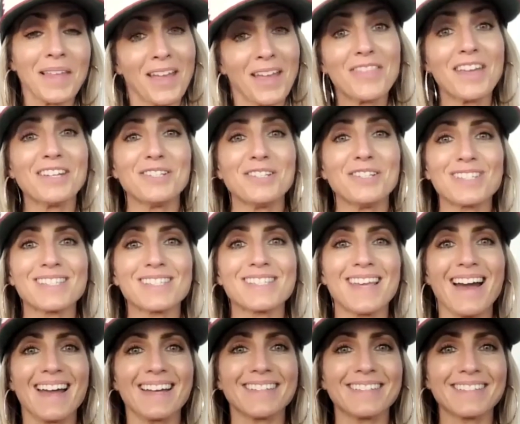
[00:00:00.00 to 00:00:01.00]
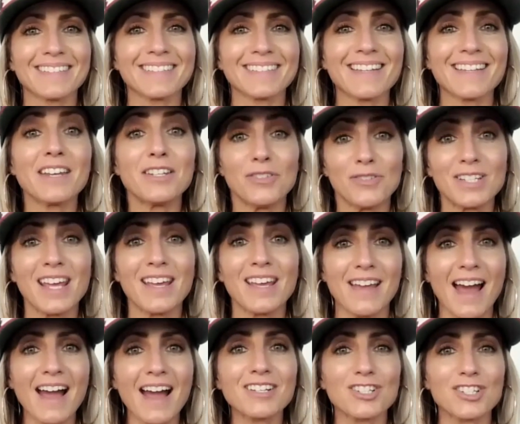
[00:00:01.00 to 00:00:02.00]
And then you decide and you
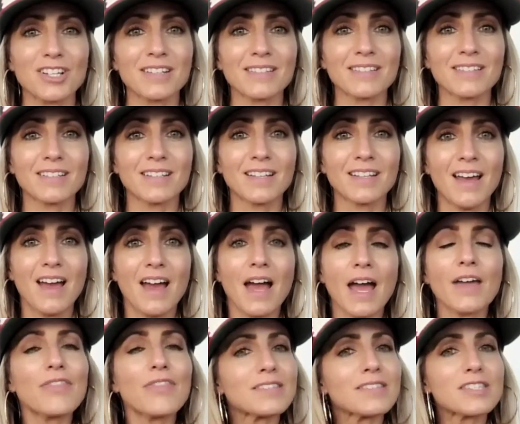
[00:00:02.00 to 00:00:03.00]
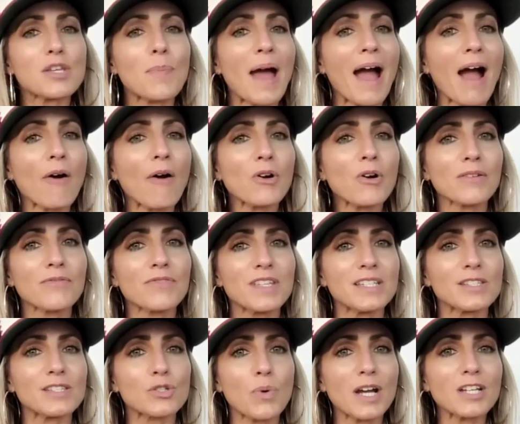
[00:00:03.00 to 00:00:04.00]
take action. And that's the power of
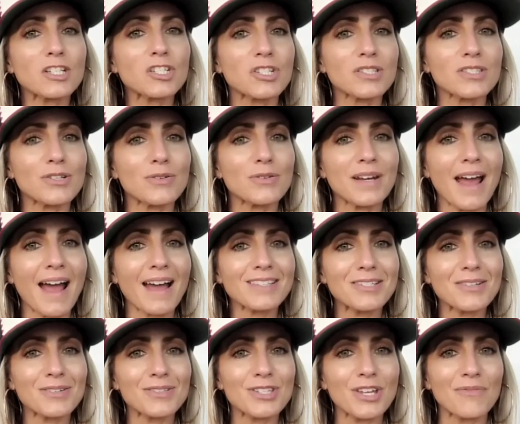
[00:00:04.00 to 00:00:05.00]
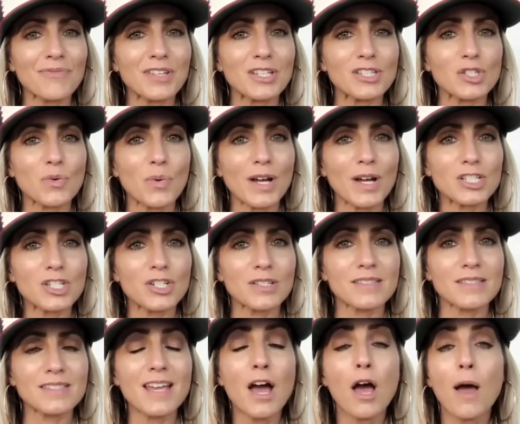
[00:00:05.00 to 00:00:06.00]
these questions. You can ask yourself these
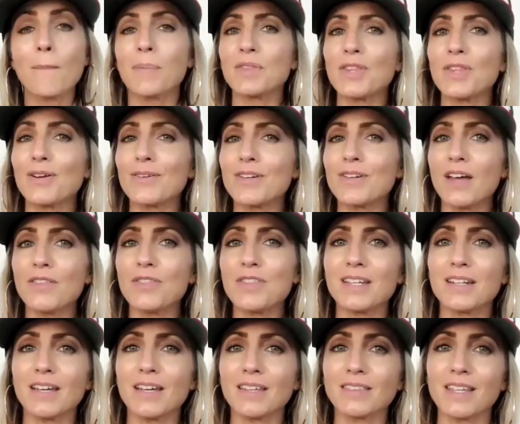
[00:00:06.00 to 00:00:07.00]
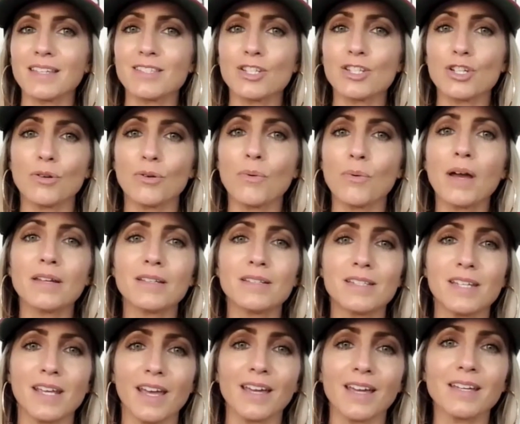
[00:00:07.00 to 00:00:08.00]
questions, but they're nothing unless you
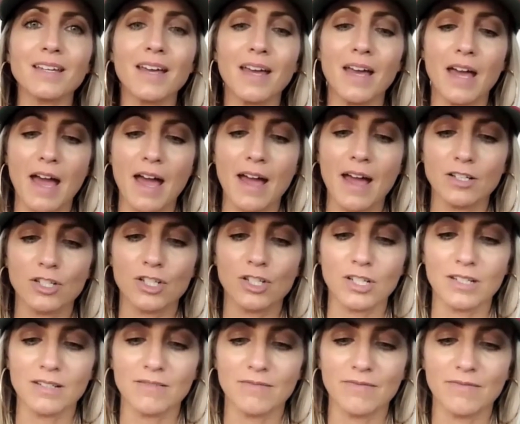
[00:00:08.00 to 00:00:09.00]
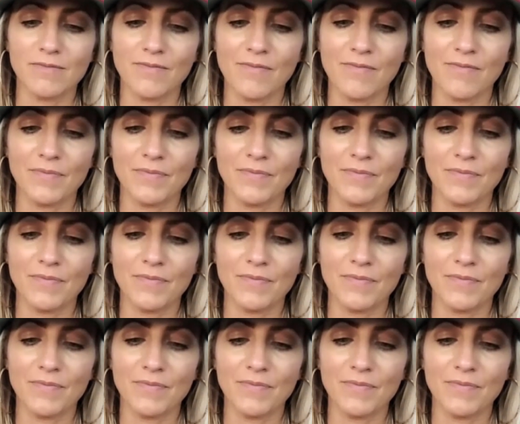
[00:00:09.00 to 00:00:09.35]
take action.